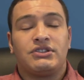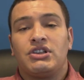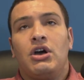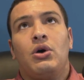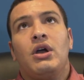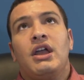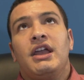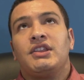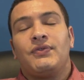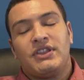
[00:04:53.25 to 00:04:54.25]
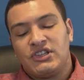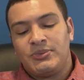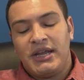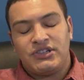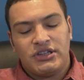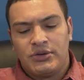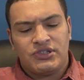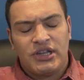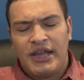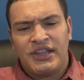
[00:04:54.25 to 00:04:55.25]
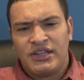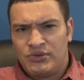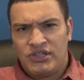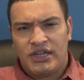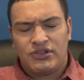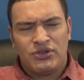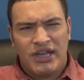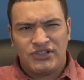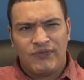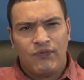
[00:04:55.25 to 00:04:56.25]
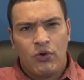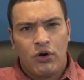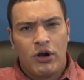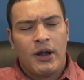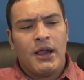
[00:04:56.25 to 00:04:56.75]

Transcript: So in the 5th expansion, I think it was like 2004,